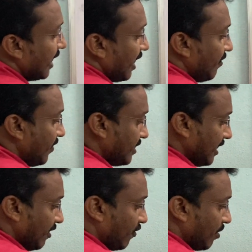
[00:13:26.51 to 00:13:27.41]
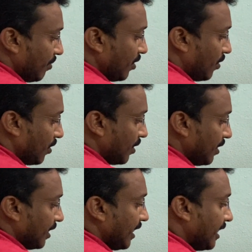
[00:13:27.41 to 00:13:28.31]
If we see from here,
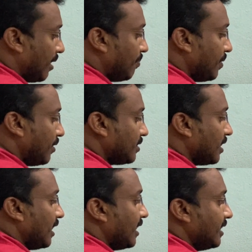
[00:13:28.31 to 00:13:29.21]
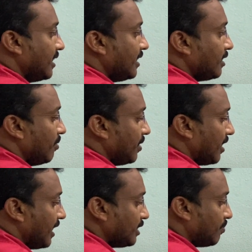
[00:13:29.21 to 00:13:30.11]
it appears little bit
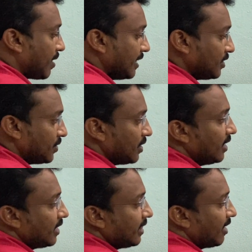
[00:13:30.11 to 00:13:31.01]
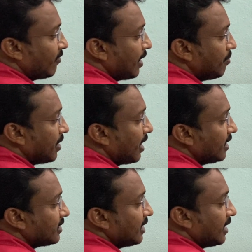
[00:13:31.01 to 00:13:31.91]
less brighter. Then why?
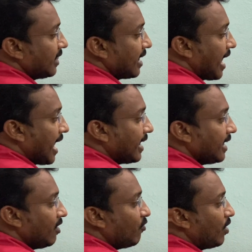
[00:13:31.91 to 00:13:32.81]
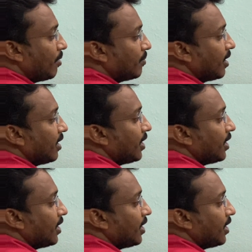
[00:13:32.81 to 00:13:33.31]
Because the angle formed